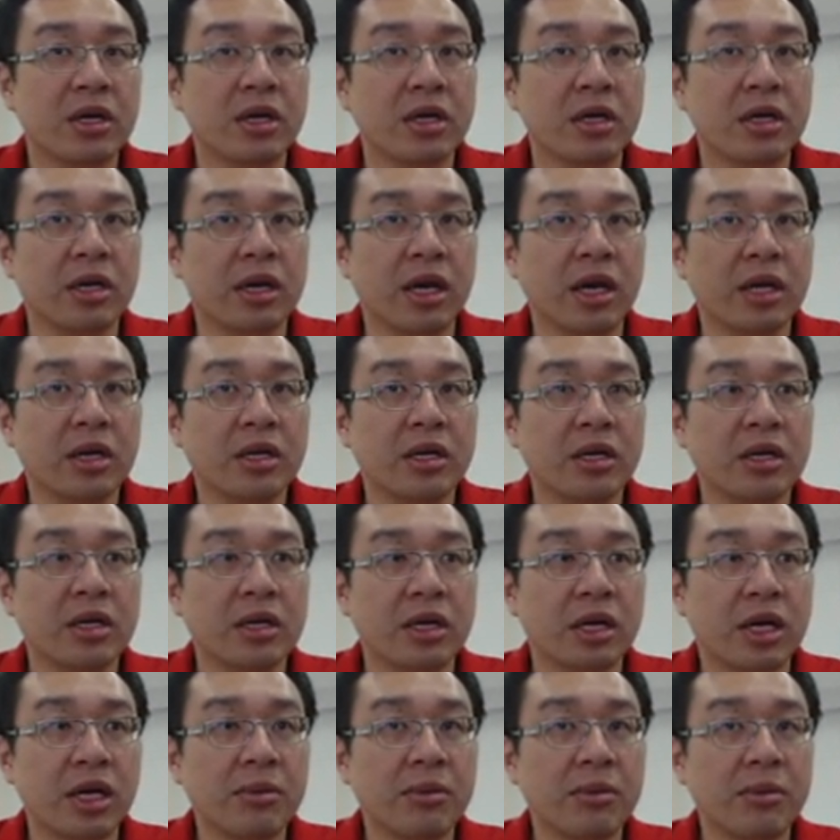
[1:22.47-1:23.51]
Then the
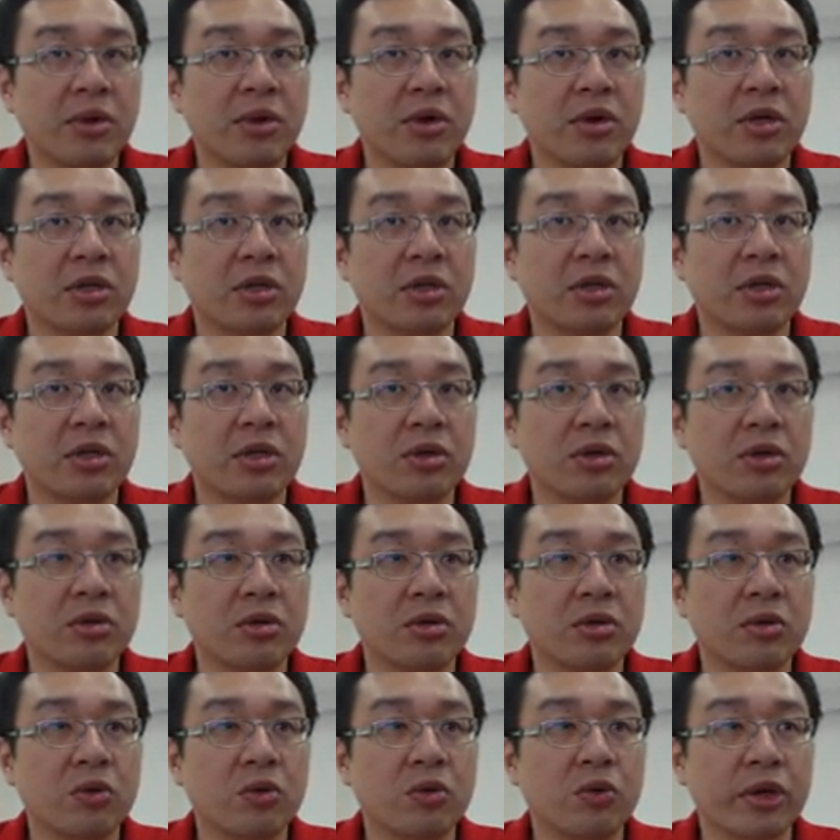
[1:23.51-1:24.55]
game continue
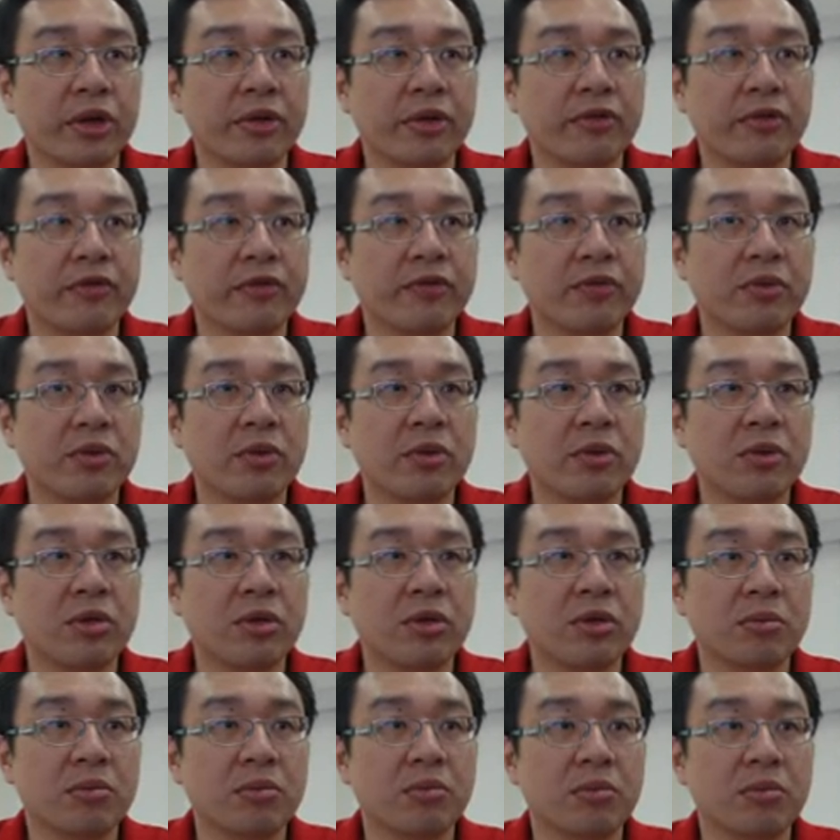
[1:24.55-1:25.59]
with
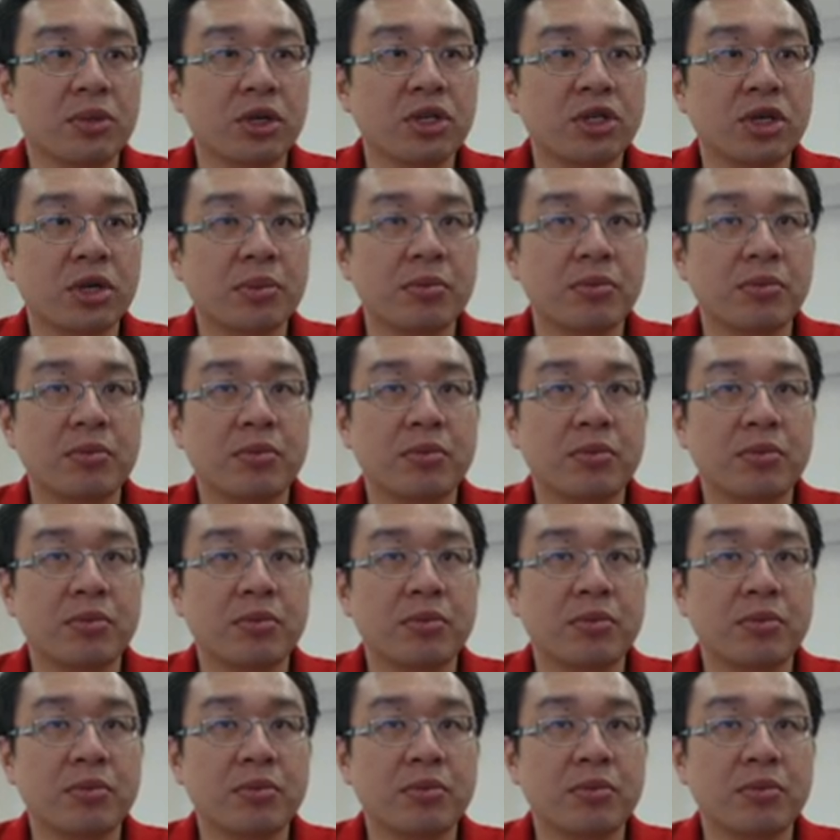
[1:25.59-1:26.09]
bishop